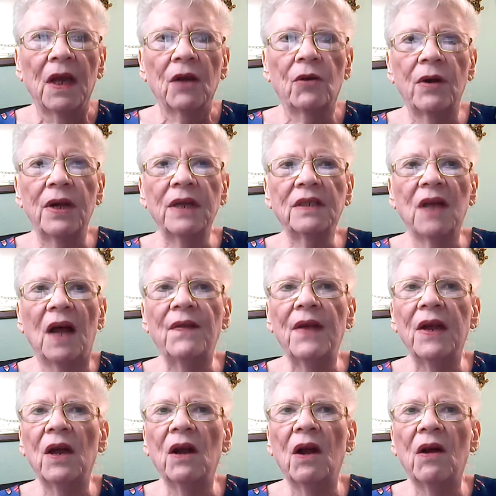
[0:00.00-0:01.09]
Critics on the
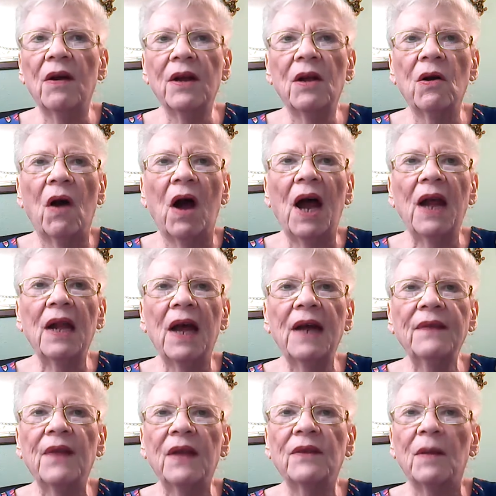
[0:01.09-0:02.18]
Hill article
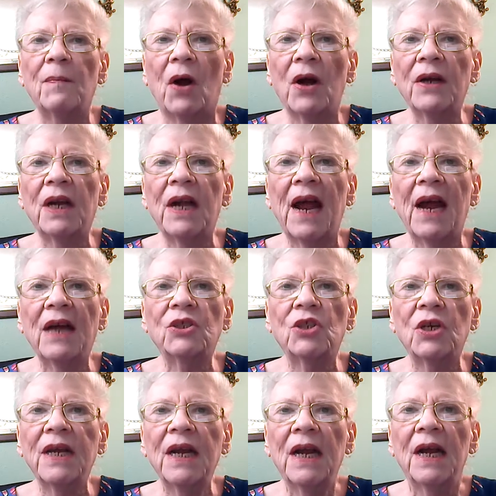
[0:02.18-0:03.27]
highlight that the market
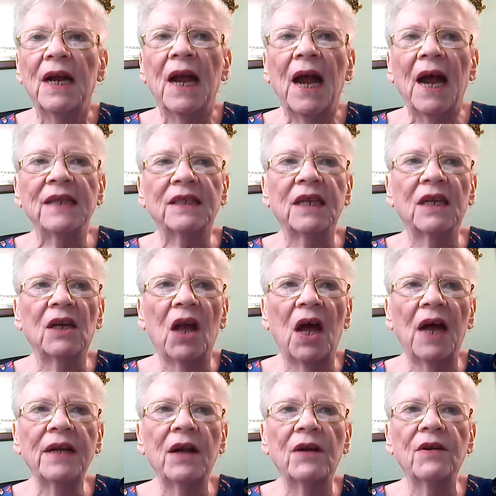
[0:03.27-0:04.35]
actually has
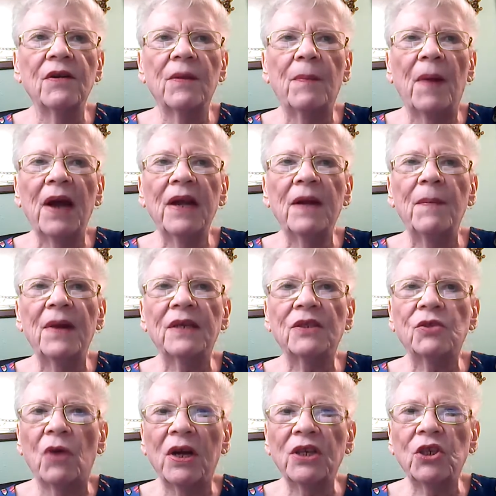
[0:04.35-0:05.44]
declined under the Biden
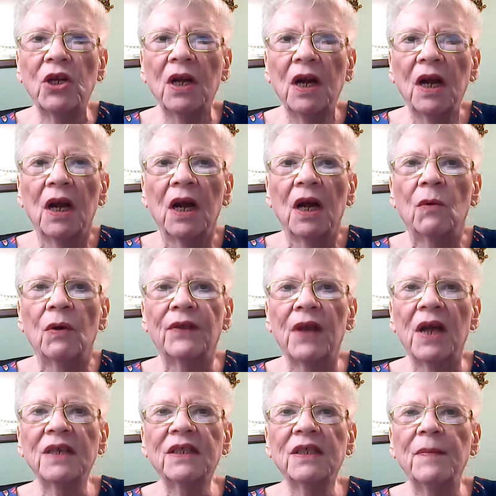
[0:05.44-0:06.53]
administration, with
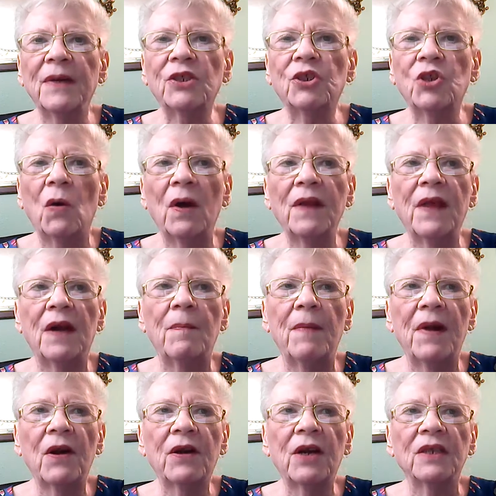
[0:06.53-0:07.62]
estimates showing that
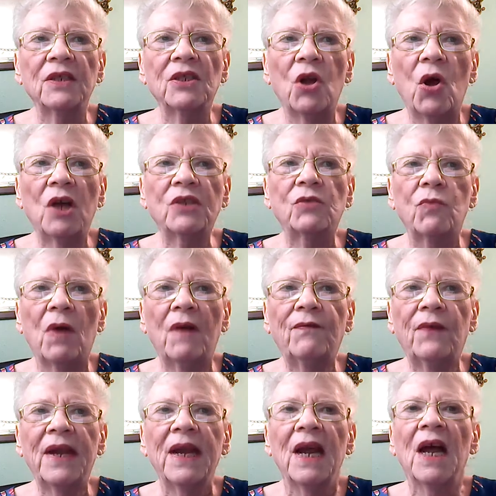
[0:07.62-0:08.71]
Americans lost
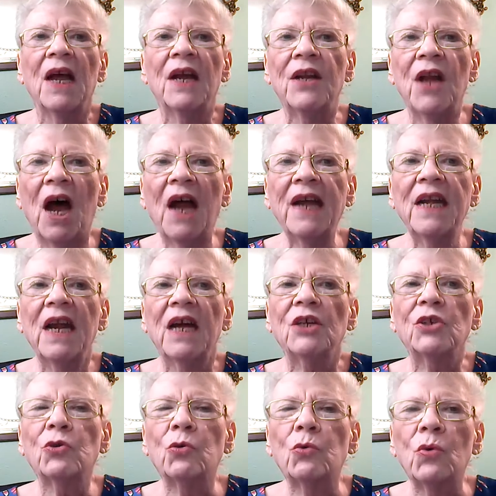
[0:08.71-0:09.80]
roughly 9
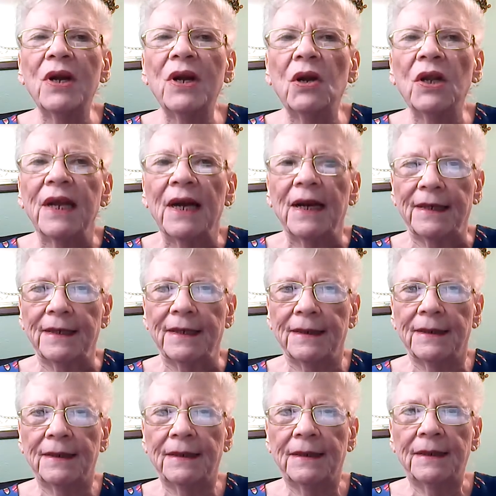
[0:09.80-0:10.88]
trillion
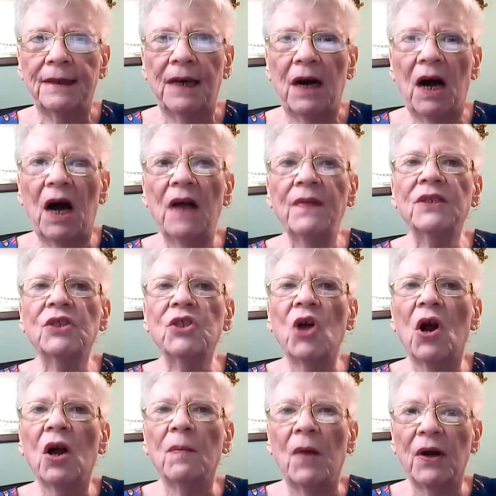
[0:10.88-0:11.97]
on the
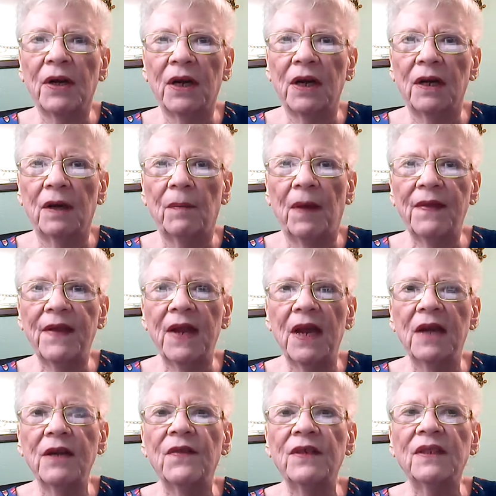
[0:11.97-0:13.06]
stock market by the
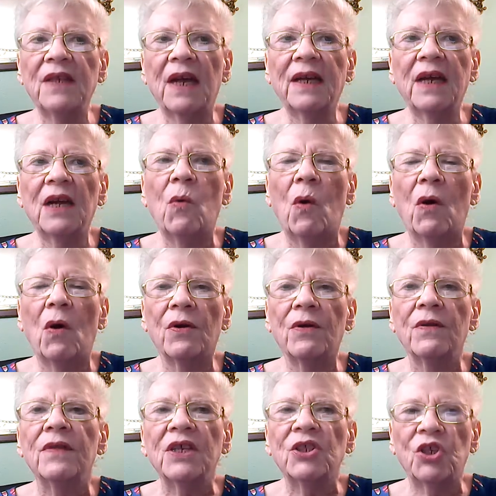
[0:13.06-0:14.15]
end of the second quarter
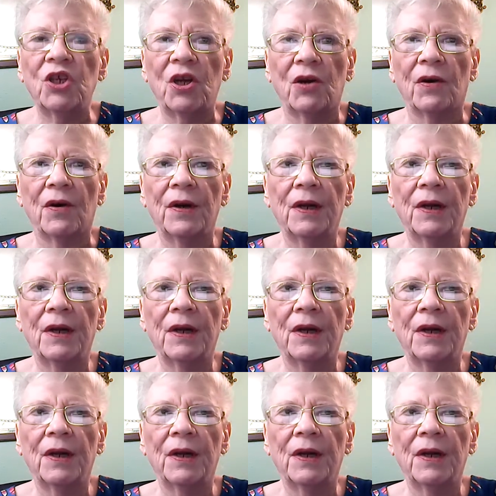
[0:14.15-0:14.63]
this year.